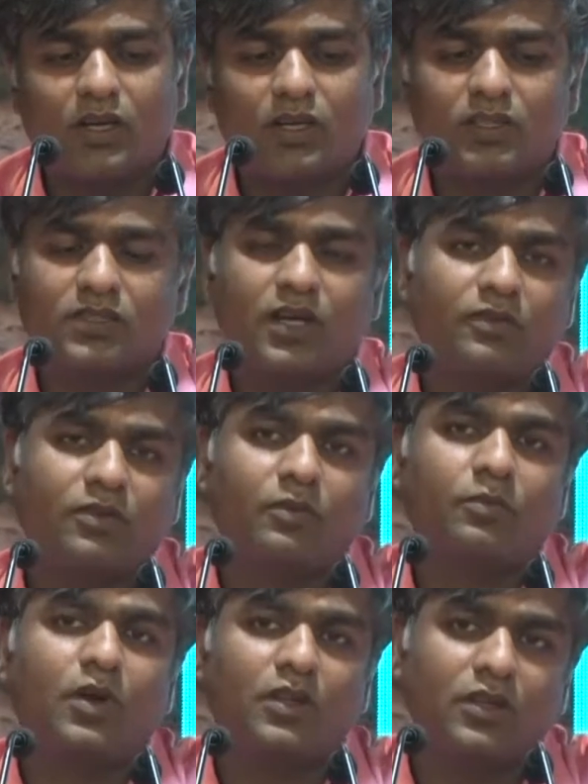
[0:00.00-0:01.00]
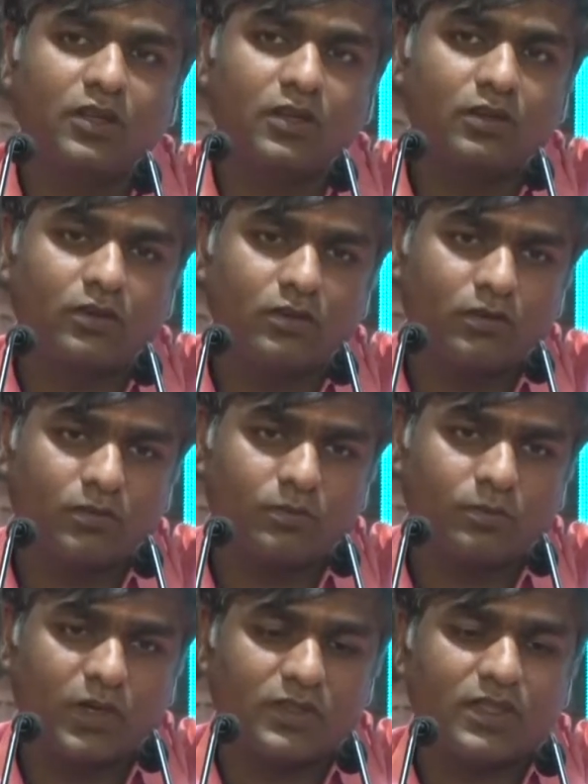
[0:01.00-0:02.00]
understand from other uh,
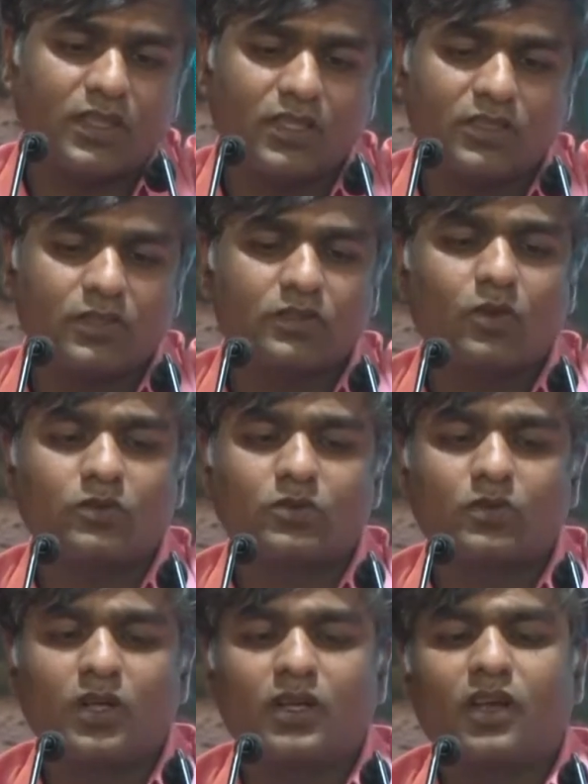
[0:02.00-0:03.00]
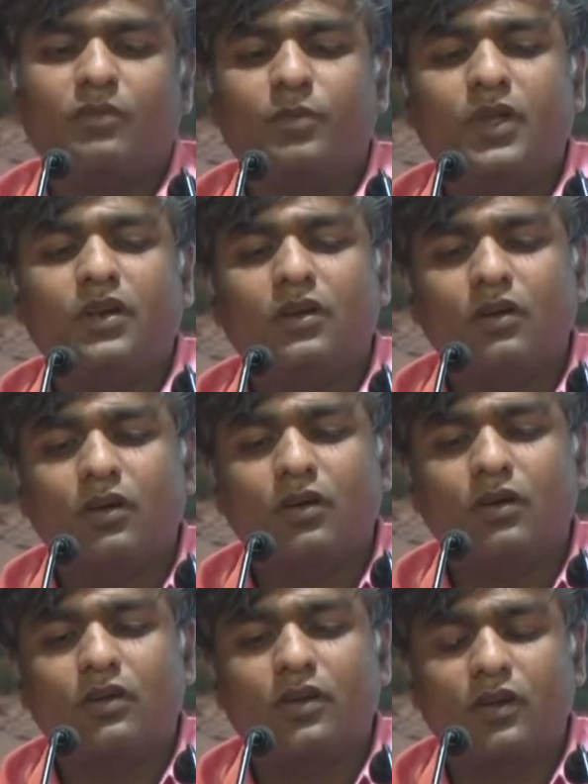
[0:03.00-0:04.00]
presentations also that have been
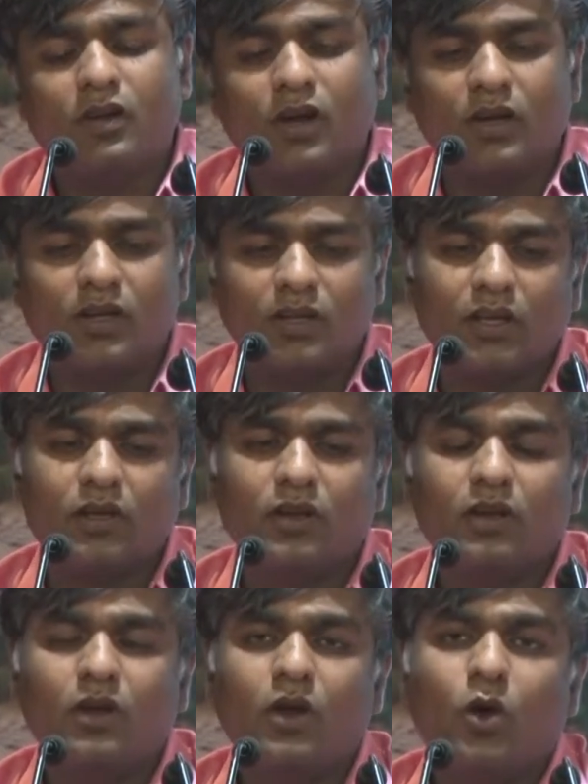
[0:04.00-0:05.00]
uh, undertaken,